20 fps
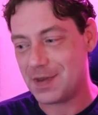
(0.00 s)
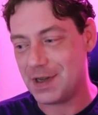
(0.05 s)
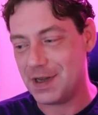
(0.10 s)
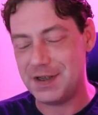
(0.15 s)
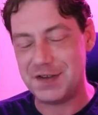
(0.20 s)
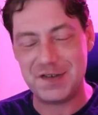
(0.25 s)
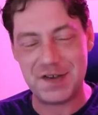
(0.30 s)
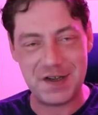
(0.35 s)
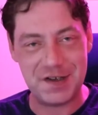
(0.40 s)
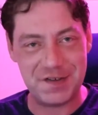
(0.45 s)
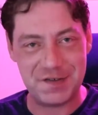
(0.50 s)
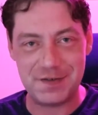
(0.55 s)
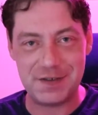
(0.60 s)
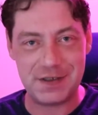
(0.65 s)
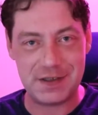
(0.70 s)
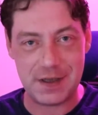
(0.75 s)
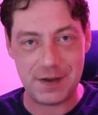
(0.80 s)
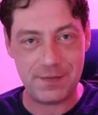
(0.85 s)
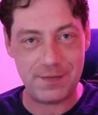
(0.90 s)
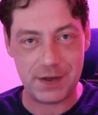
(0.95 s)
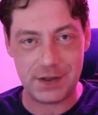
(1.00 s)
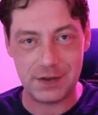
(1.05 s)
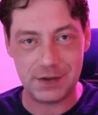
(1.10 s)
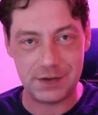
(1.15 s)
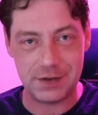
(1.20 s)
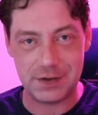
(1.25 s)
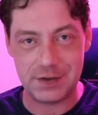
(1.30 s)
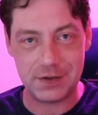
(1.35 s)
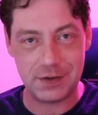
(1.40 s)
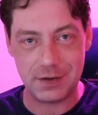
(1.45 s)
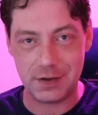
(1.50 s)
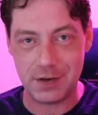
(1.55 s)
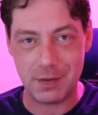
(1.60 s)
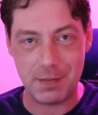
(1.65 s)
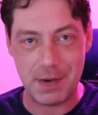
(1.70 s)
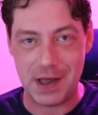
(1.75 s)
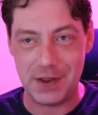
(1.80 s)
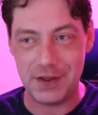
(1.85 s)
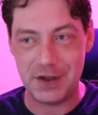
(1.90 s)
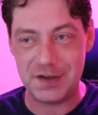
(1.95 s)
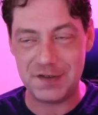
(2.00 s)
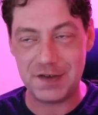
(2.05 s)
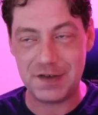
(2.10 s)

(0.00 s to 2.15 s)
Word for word: See, it's difficult to talk about these